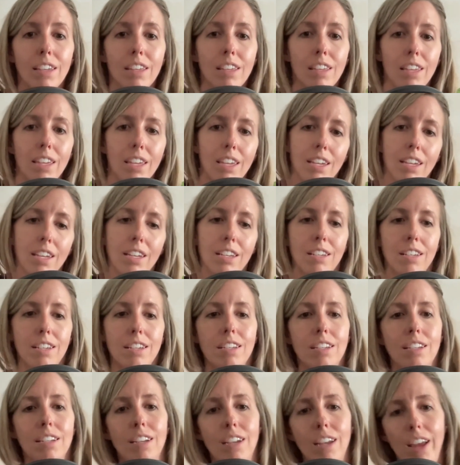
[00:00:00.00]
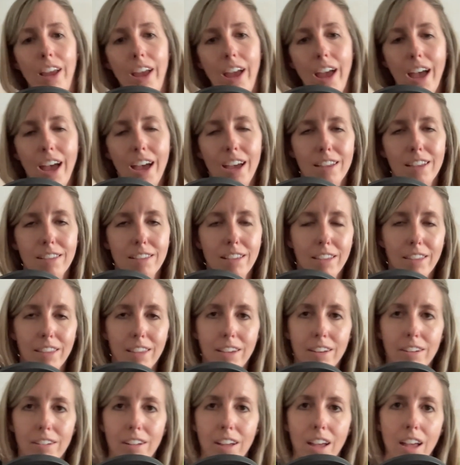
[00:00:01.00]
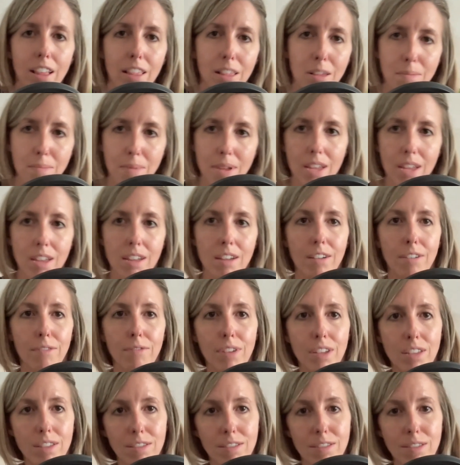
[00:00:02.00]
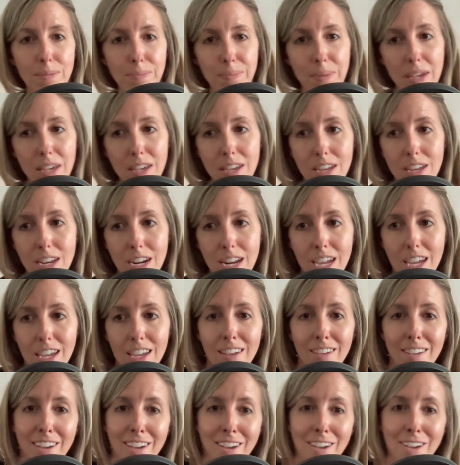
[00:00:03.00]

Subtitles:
it has a little element of instability.